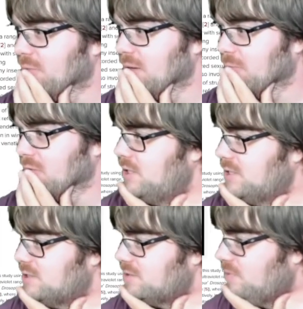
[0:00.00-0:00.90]
paper.
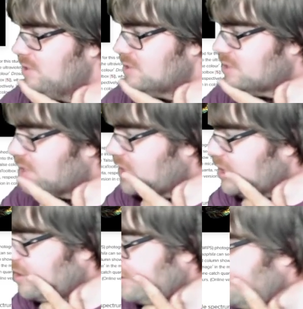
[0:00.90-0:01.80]
What is the
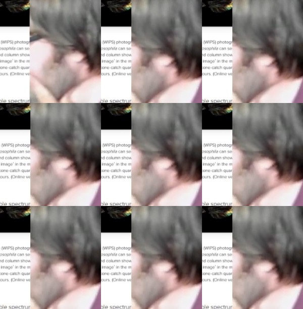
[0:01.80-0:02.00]
key here?